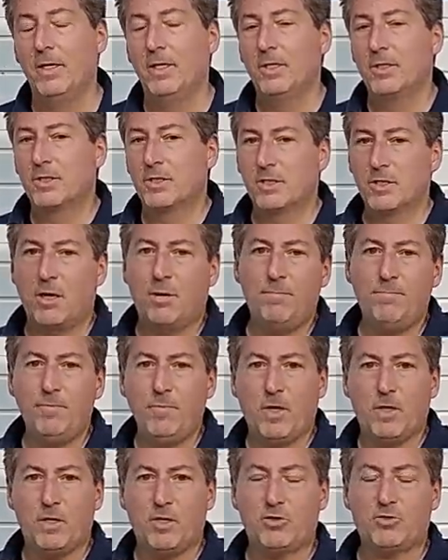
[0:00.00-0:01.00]
Some
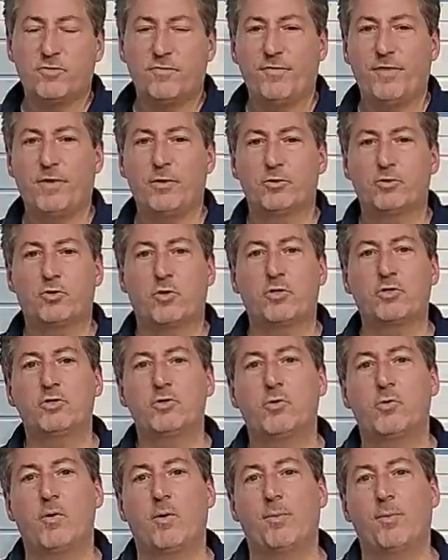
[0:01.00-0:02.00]
electric vehicle charging
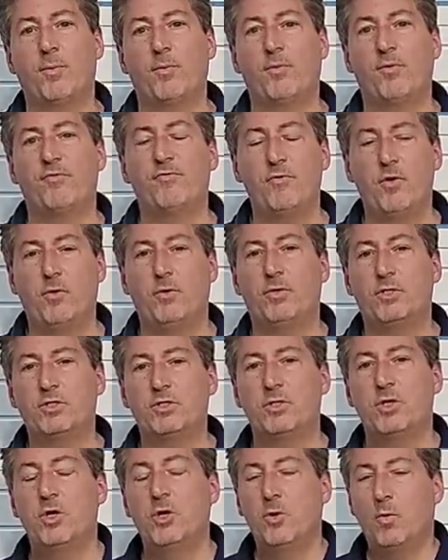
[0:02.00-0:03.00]
equipment, we've noticed,
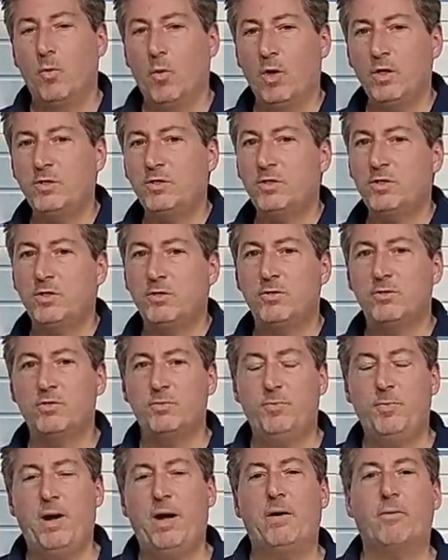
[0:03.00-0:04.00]
once there's a
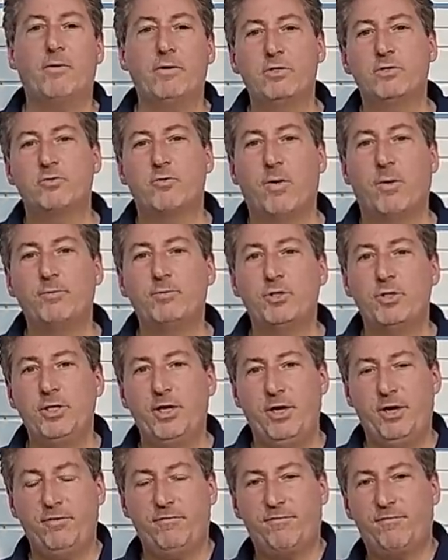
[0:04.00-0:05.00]
power interruption,
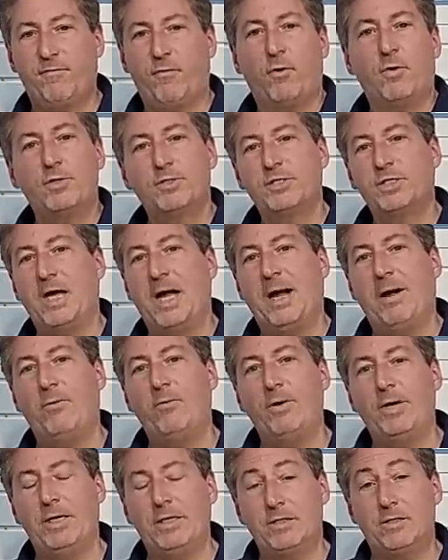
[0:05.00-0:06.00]
it faults out
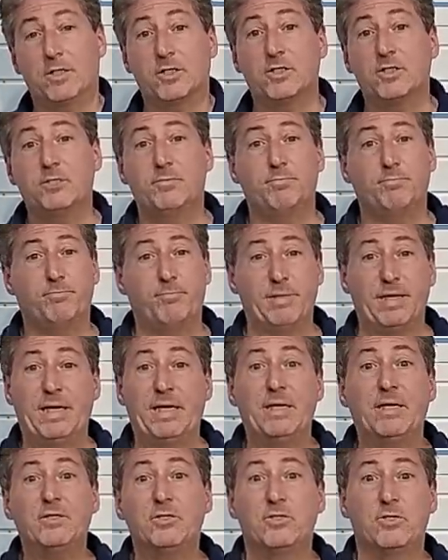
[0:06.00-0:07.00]
and it doesn't
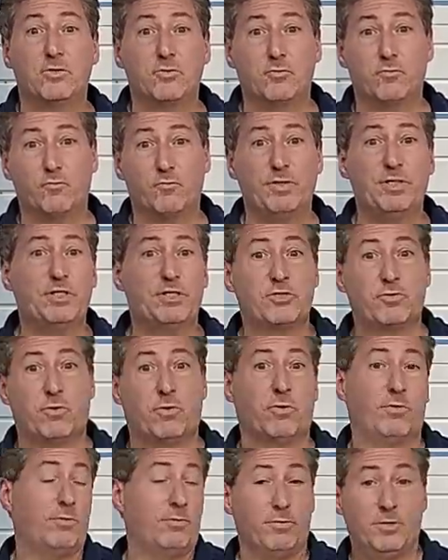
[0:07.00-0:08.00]
begin to
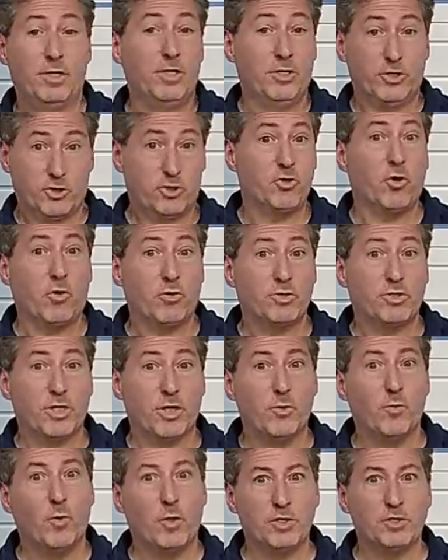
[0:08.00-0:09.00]
restart
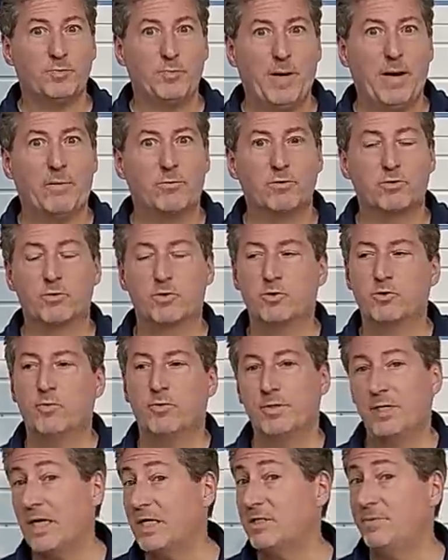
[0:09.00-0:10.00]
charging once power is restored.
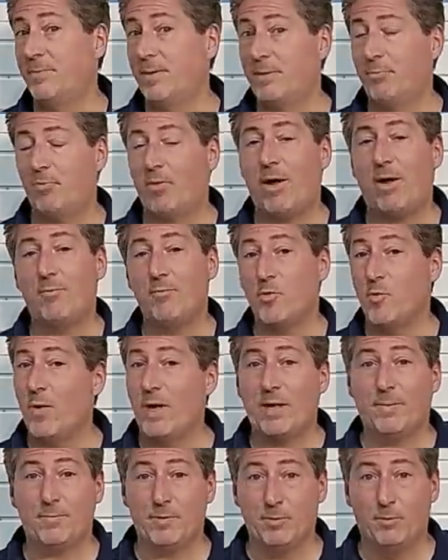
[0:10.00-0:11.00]
That's a big problem. You wake
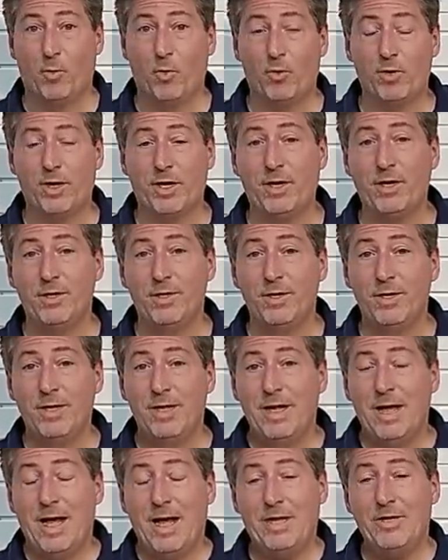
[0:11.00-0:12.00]
up in the morning
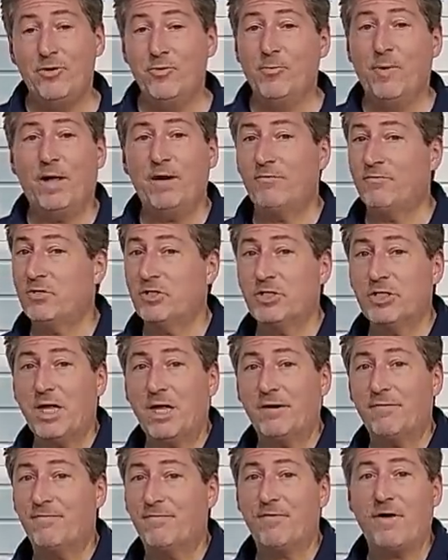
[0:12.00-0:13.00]
and you might have just had a
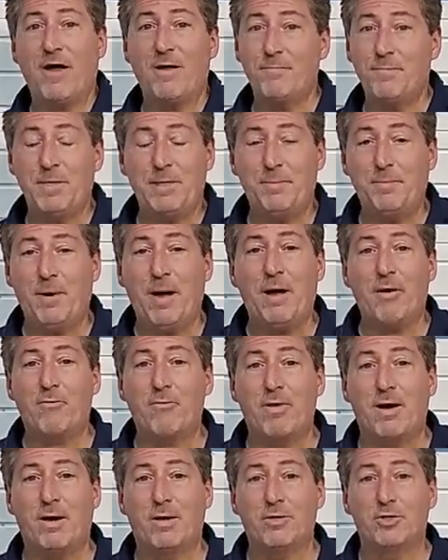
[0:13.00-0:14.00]
5-minute power
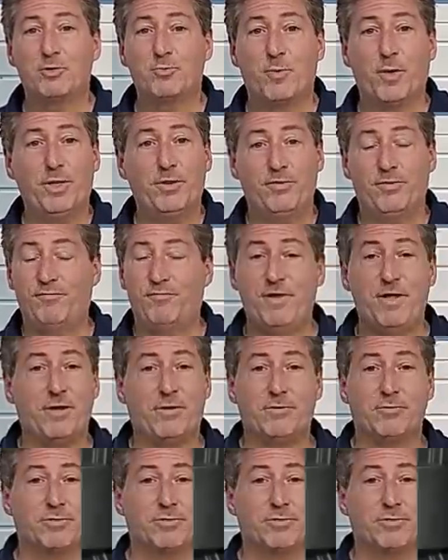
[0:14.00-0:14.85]
outage, but the vehicle